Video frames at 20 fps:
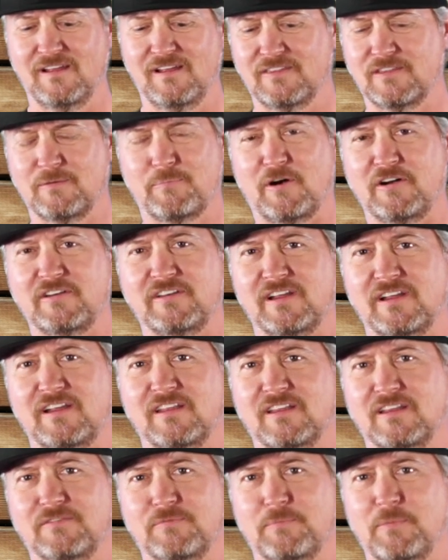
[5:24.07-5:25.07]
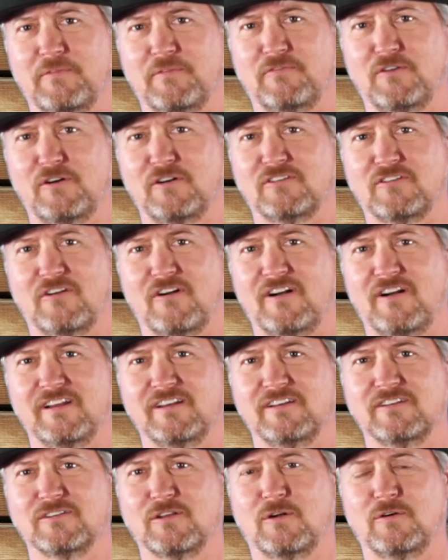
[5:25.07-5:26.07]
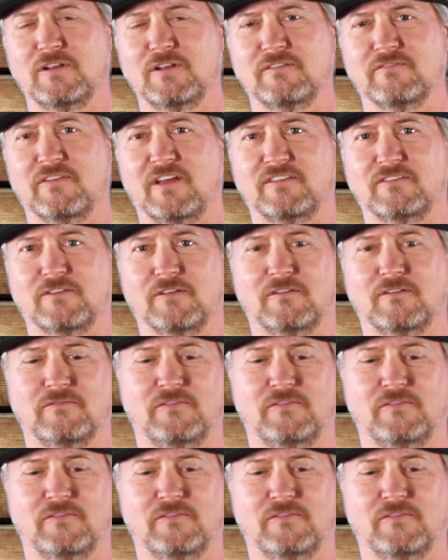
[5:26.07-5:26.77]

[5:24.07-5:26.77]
the particulates from the first are already in your loading vessel.